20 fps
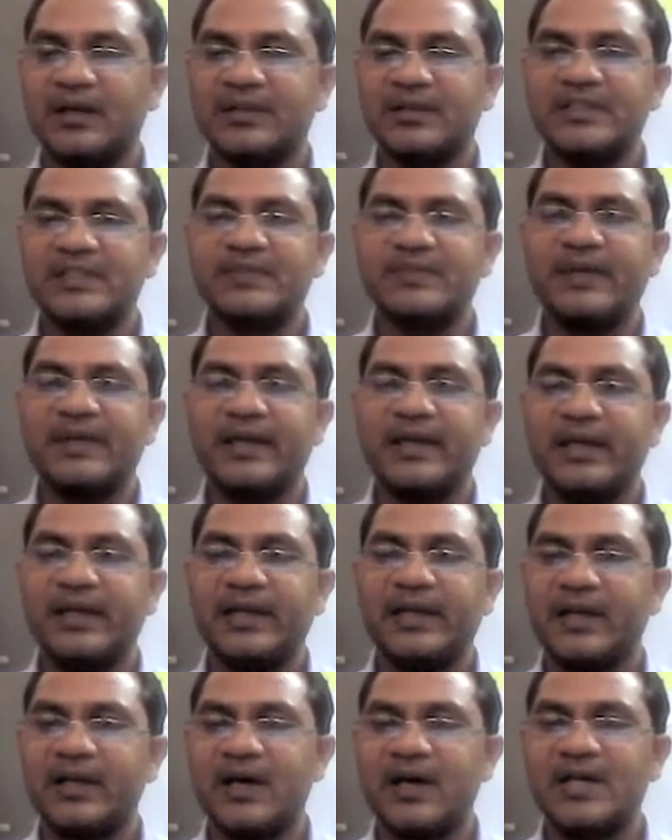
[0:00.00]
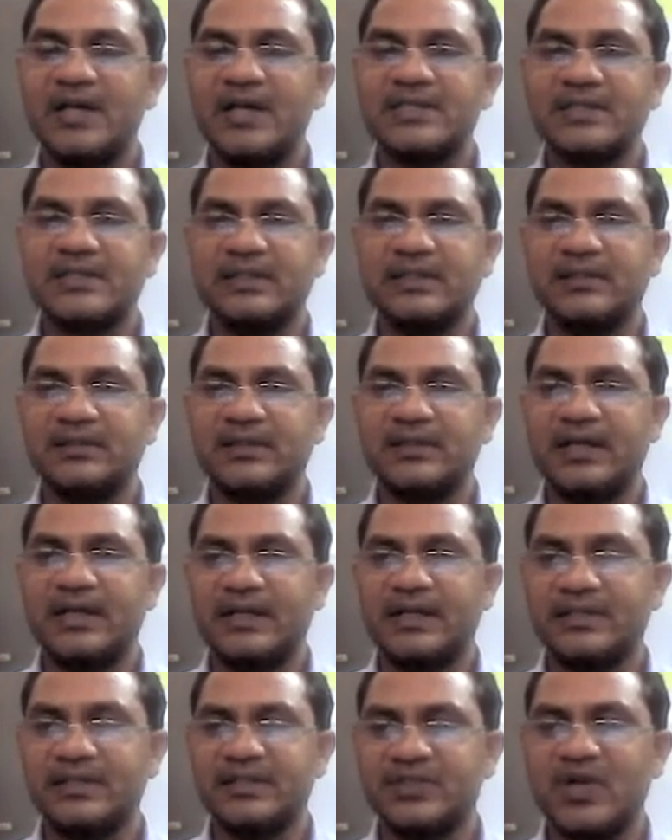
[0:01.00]
This way asked
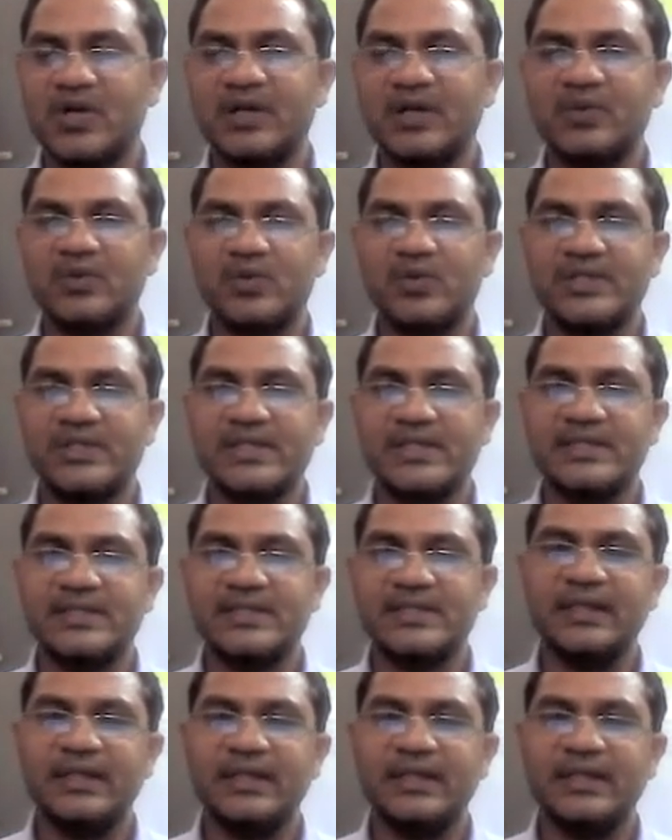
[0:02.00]
under short questions.